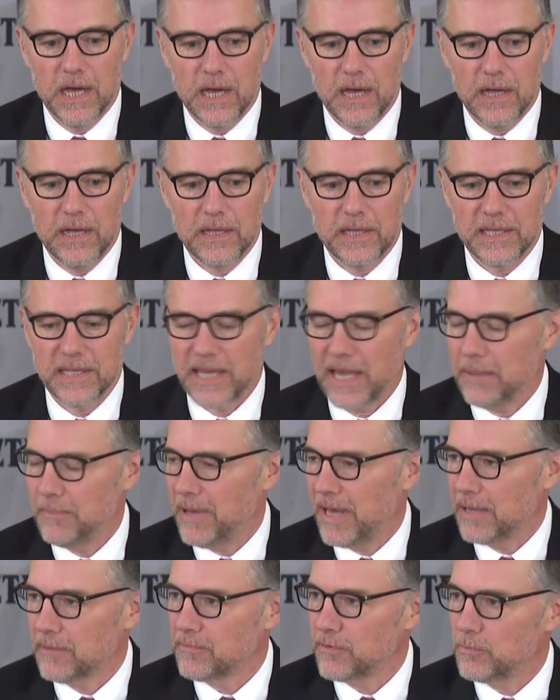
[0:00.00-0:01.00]
Uh, he
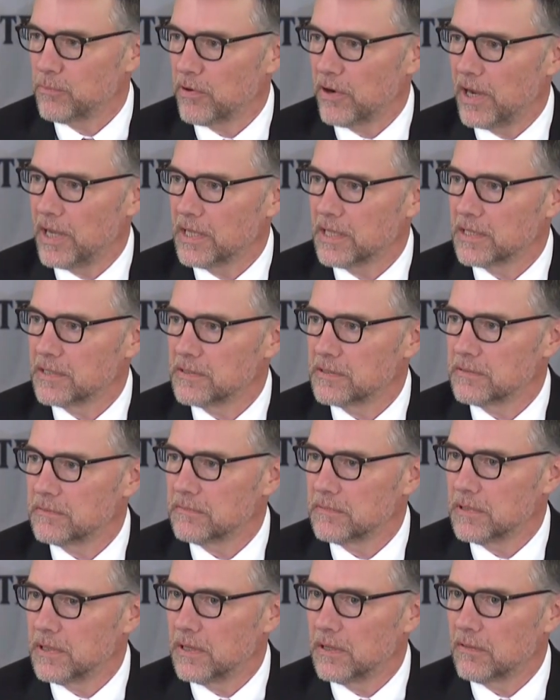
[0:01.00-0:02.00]
came back from break and
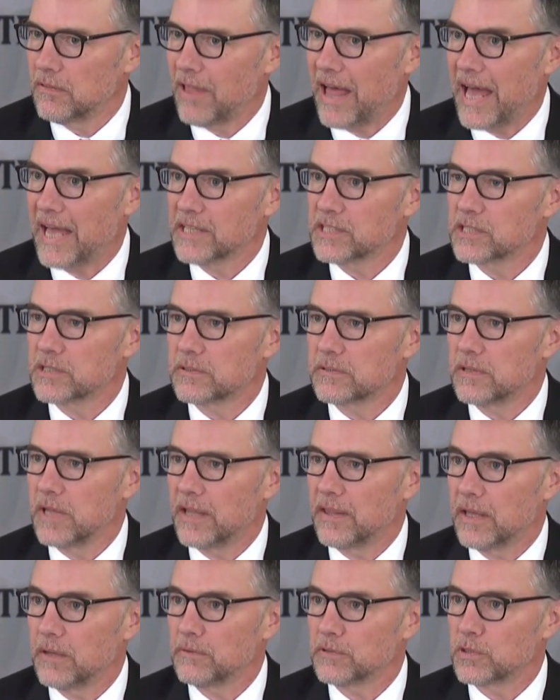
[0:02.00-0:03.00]
uh, last,
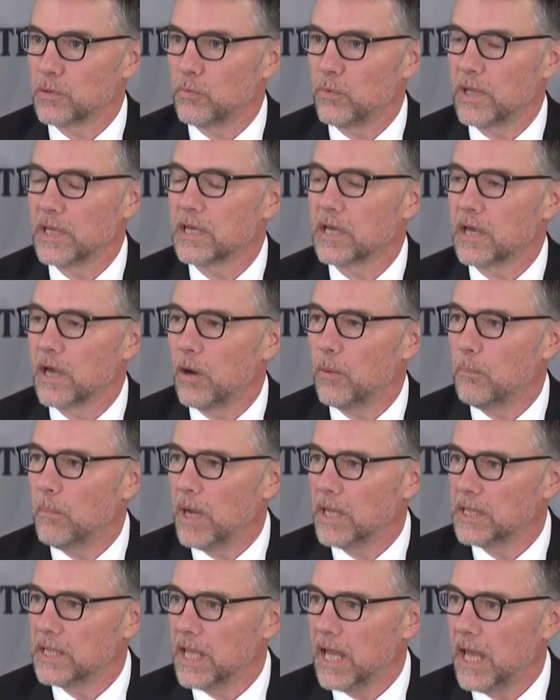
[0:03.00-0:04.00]
I think it was a week ago
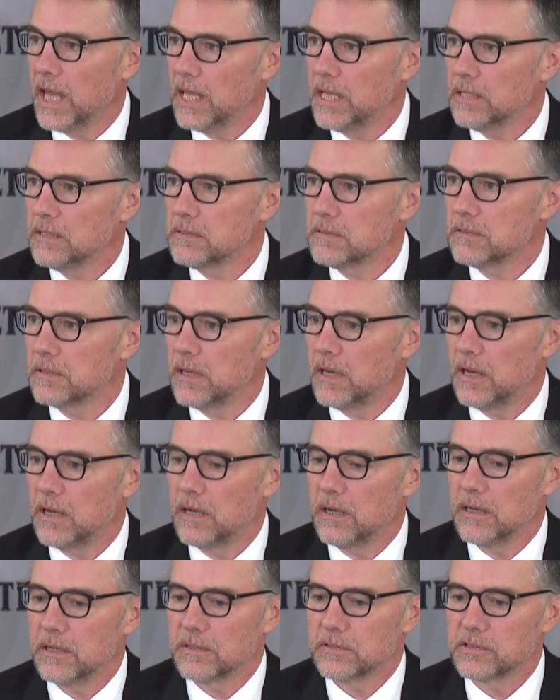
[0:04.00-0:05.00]
Monday,
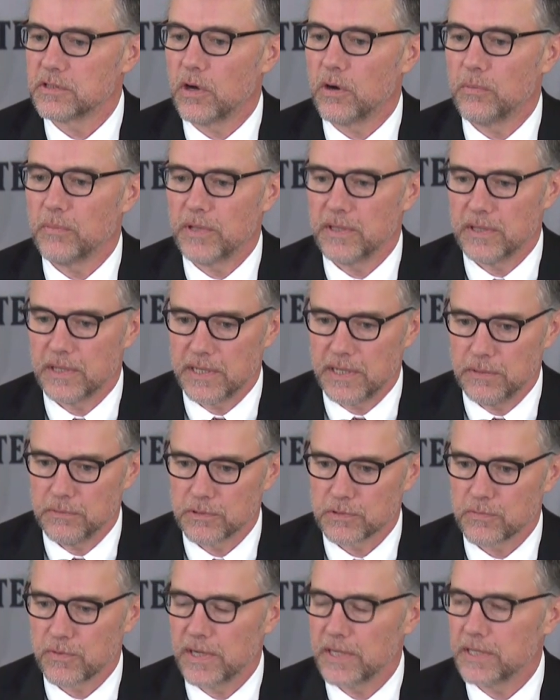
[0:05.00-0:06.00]
uh, told me that he
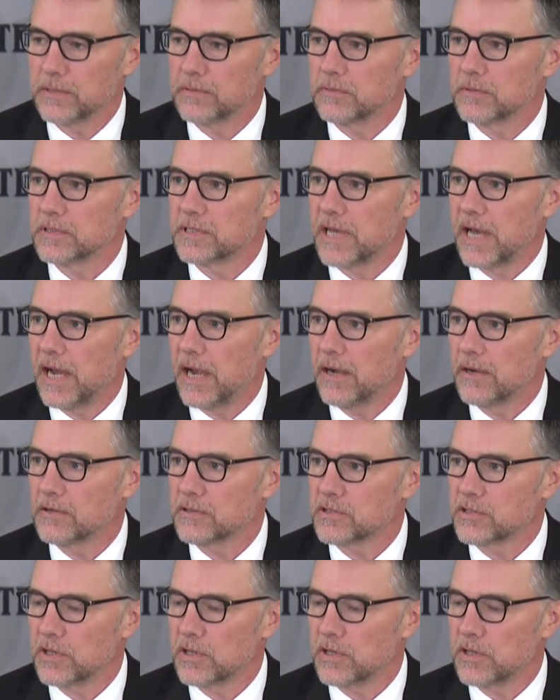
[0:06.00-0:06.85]
was ready to retire.